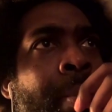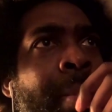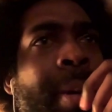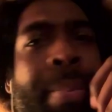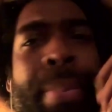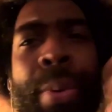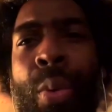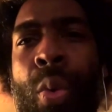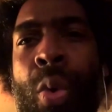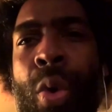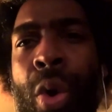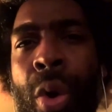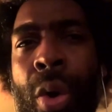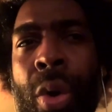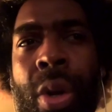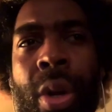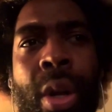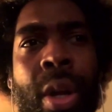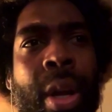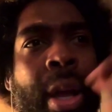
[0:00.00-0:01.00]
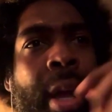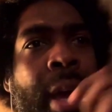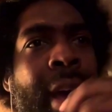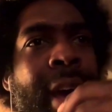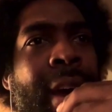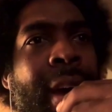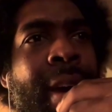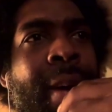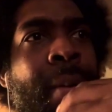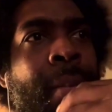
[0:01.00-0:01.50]
paperwork
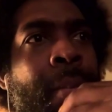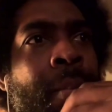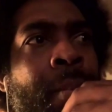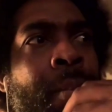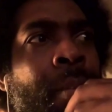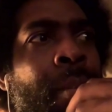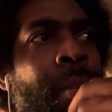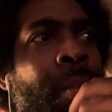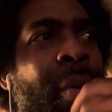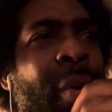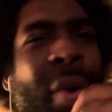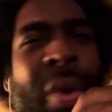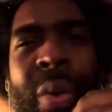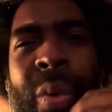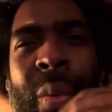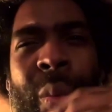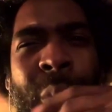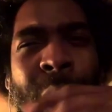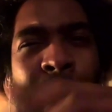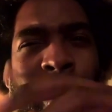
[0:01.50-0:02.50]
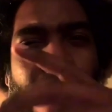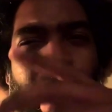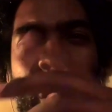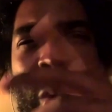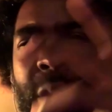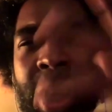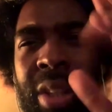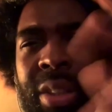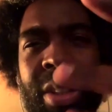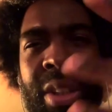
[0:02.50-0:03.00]
and
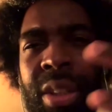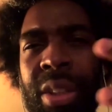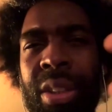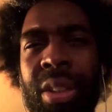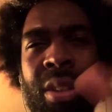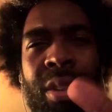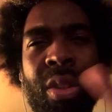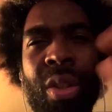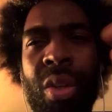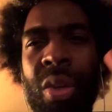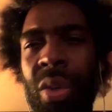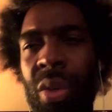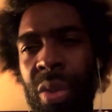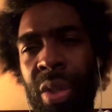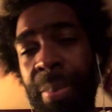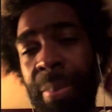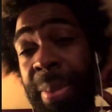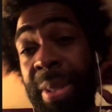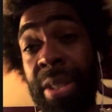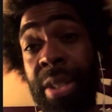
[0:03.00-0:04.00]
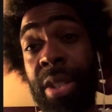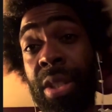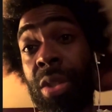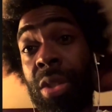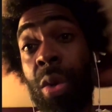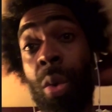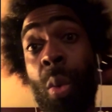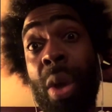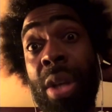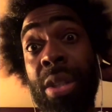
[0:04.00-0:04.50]
royalties, so the business
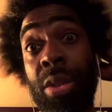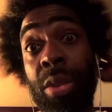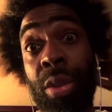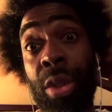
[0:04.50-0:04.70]
don't was